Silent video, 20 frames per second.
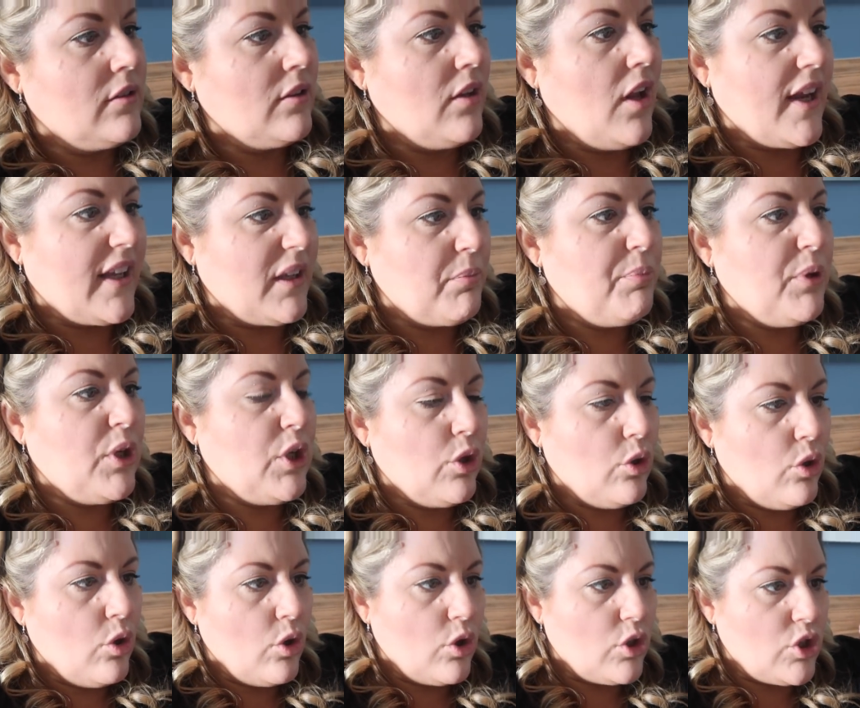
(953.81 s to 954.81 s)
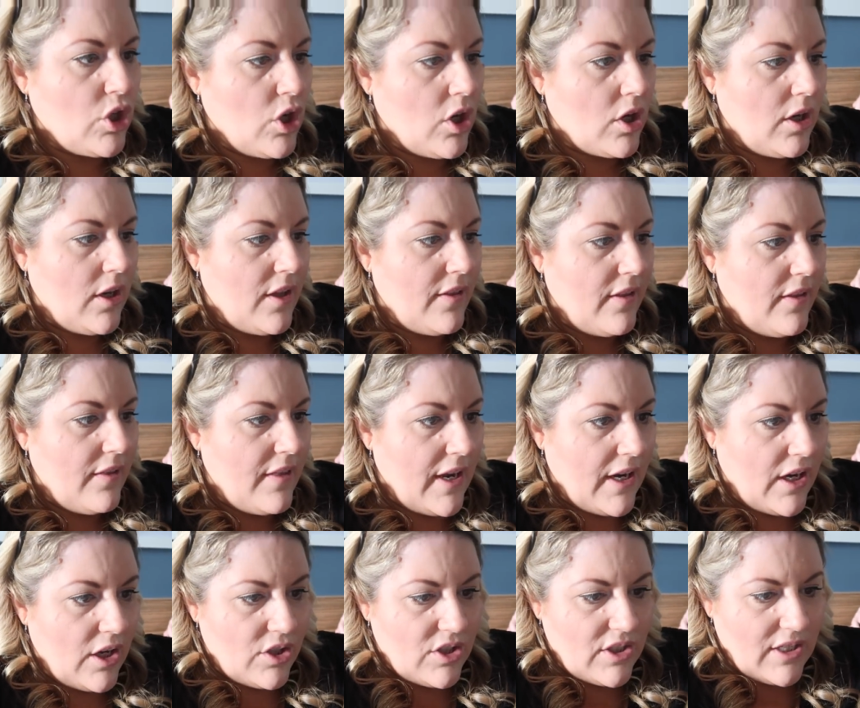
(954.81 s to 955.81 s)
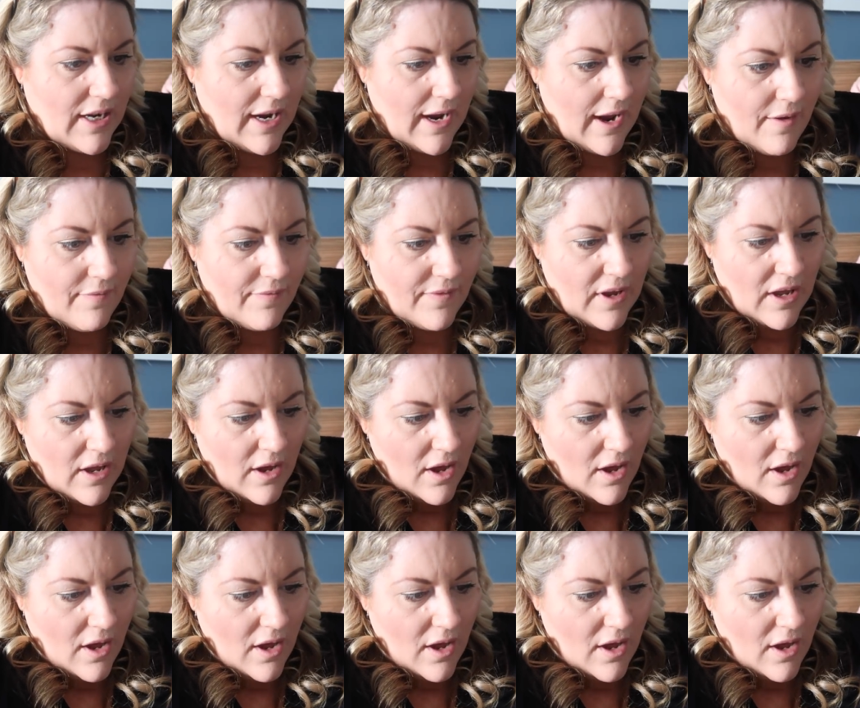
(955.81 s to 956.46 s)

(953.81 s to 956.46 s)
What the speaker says: like pure chocolate that they used to have.